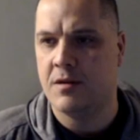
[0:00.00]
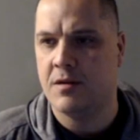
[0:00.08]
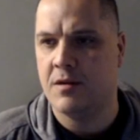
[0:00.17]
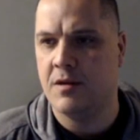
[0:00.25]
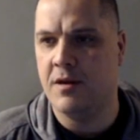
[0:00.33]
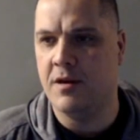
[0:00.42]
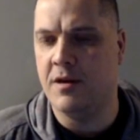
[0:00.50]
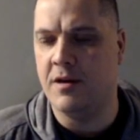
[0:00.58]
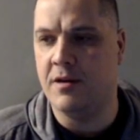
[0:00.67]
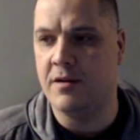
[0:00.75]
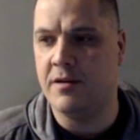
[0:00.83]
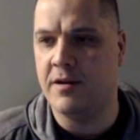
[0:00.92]

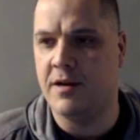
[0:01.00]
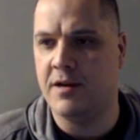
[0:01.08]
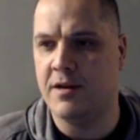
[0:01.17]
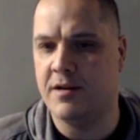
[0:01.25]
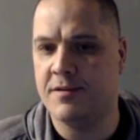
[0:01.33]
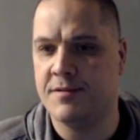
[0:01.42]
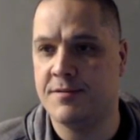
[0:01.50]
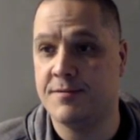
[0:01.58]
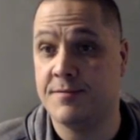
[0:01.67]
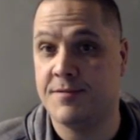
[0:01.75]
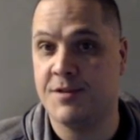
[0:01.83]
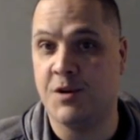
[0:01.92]
And
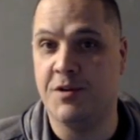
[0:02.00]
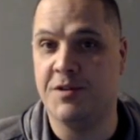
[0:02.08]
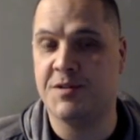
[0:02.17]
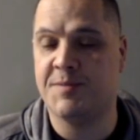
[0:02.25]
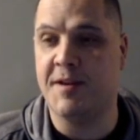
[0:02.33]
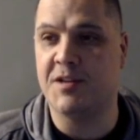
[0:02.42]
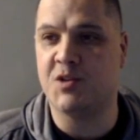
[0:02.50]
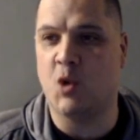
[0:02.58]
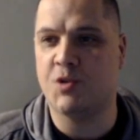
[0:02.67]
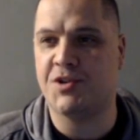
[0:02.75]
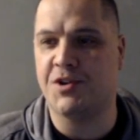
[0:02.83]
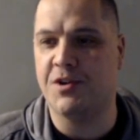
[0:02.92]
so he'll spend his
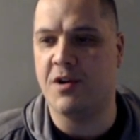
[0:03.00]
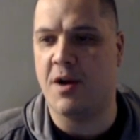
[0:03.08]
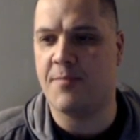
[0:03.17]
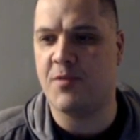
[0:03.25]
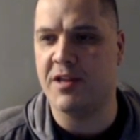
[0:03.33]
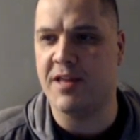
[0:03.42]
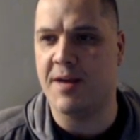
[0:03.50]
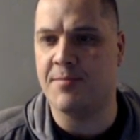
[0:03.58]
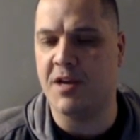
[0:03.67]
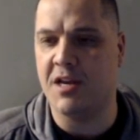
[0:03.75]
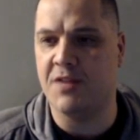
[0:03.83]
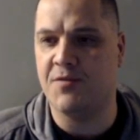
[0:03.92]
whole turn operating that
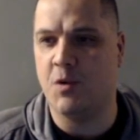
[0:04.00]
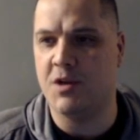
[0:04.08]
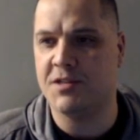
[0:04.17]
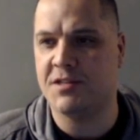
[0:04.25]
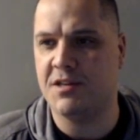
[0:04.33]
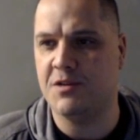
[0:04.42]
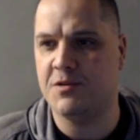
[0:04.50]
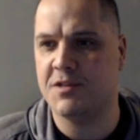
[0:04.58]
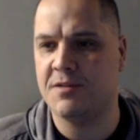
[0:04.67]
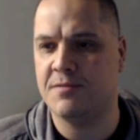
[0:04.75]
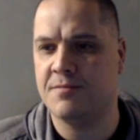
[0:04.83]
plane if he wants to use it.